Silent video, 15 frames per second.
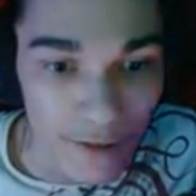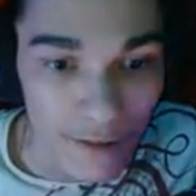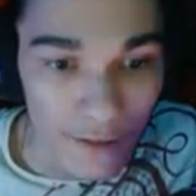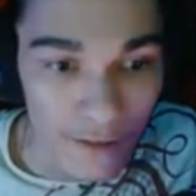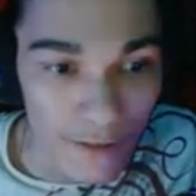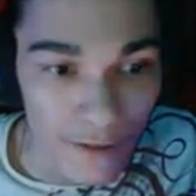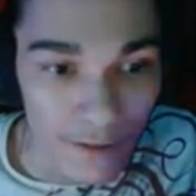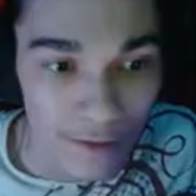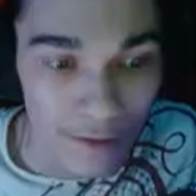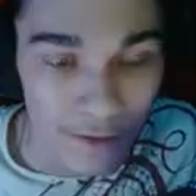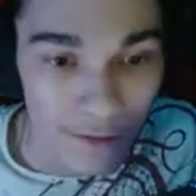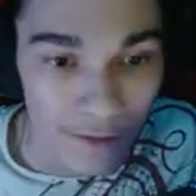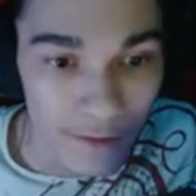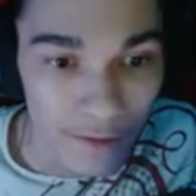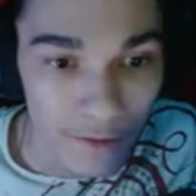
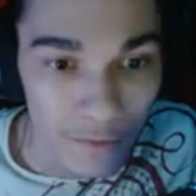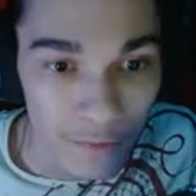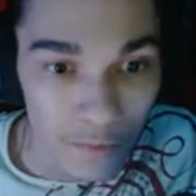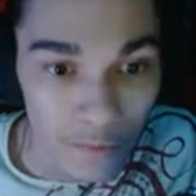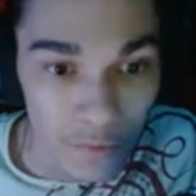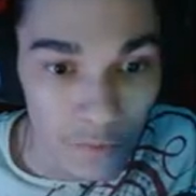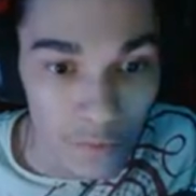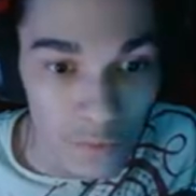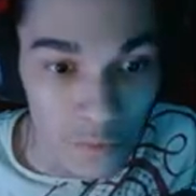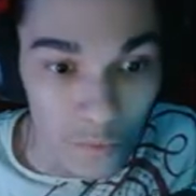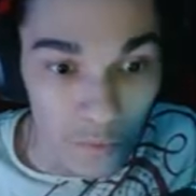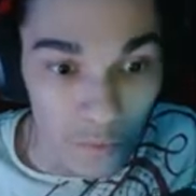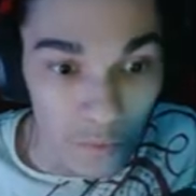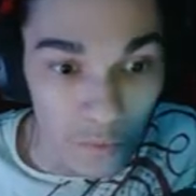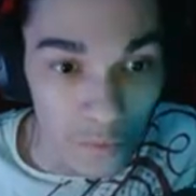
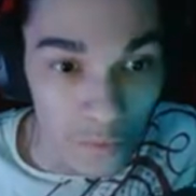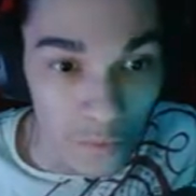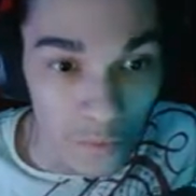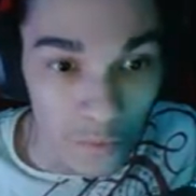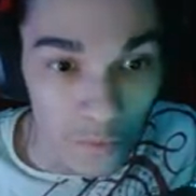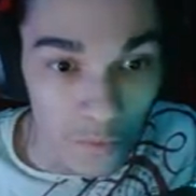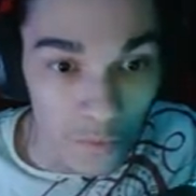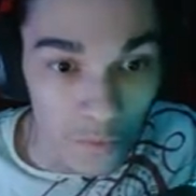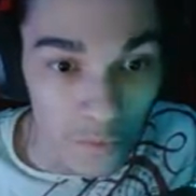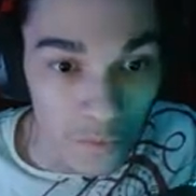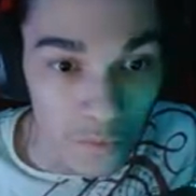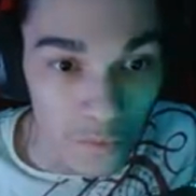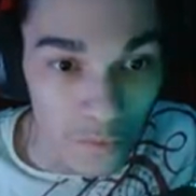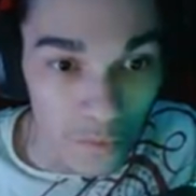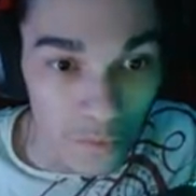
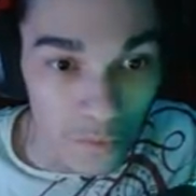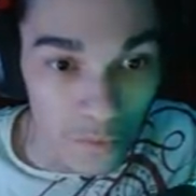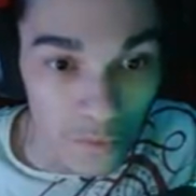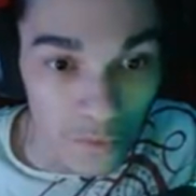No one is speaking in this clip.